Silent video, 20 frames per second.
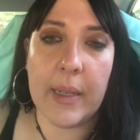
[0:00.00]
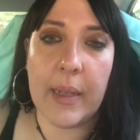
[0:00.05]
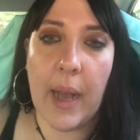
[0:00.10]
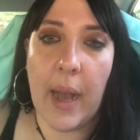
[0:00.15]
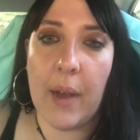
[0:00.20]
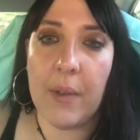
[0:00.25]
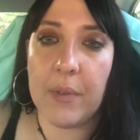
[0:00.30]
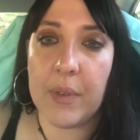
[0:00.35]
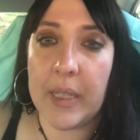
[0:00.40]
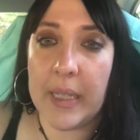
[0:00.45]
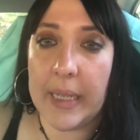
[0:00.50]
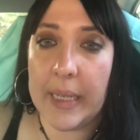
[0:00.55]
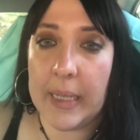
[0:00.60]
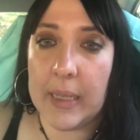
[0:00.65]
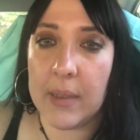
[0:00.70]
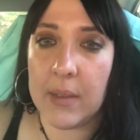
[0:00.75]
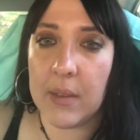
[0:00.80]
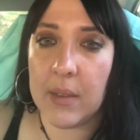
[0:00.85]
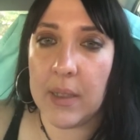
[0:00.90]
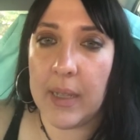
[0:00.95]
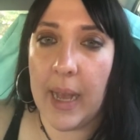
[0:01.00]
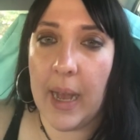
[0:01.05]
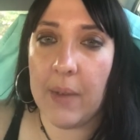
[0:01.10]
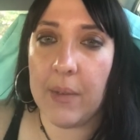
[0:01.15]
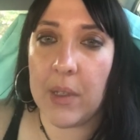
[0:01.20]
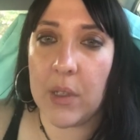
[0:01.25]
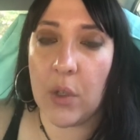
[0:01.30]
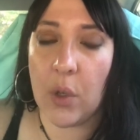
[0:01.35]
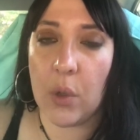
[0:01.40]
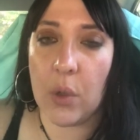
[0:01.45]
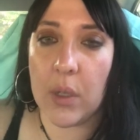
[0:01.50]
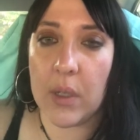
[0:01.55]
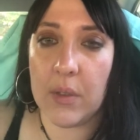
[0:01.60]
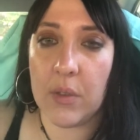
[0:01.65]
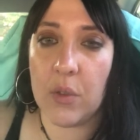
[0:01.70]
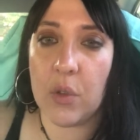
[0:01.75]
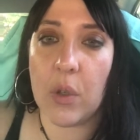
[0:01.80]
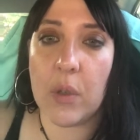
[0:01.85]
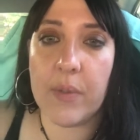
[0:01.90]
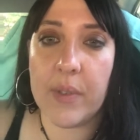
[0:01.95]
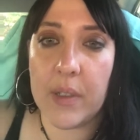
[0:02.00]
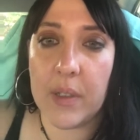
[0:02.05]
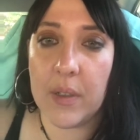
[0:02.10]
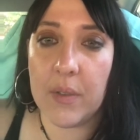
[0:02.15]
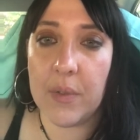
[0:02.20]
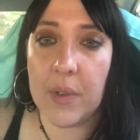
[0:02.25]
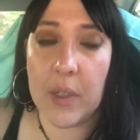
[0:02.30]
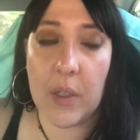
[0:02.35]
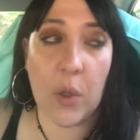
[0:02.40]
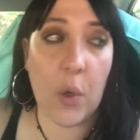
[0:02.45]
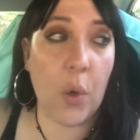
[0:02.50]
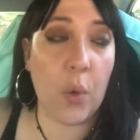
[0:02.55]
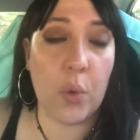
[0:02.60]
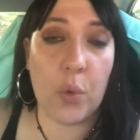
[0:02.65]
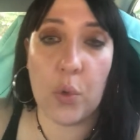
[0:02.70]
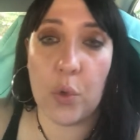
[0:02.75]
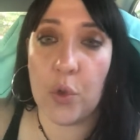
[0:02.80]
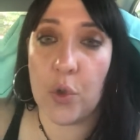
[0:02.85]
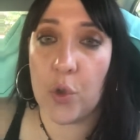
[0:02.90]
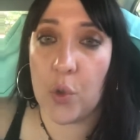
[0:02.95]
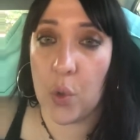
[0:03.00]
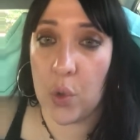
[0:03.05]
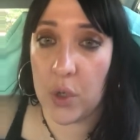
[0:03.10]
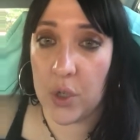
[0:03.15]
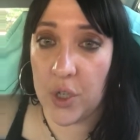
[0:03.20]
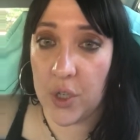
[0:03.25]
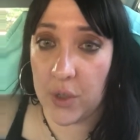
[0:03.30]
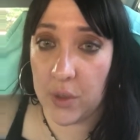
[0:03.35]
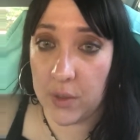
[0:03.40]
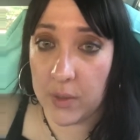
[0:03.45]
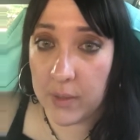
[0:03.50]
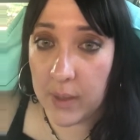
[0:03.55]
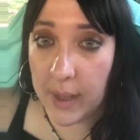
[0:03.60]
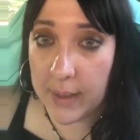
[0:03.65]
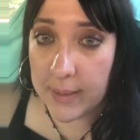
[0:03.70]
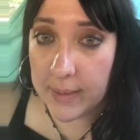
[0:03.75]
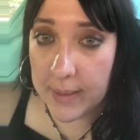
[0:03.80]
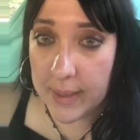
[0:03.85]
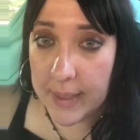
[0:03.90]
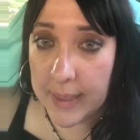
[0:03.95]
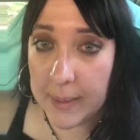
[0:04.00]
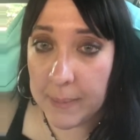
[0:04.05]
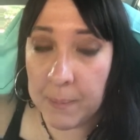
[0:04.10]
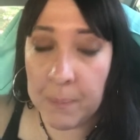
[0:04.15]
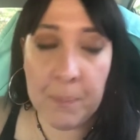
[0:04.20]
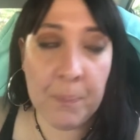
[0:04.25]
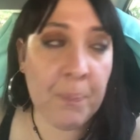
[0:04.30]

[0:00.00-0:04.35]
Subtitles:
and have kids and have it all conservative and go to church on Sunday.